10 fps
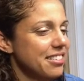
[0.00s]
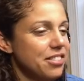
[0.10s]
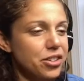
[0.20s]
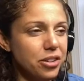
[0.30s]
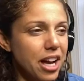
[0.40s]

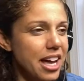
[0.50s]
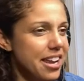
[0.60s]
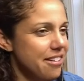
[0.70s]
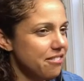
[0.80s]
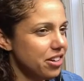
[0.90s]
You got
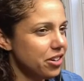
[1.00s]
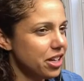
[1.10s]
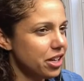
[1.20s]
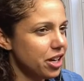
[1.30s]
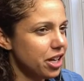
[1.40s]
it. Very
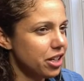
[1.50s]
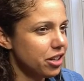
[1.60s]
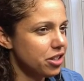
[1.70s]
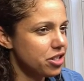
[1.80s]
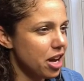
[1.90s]
good.
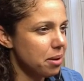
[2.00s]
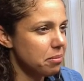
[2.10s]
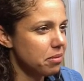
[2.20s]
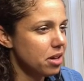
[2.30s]
Good job.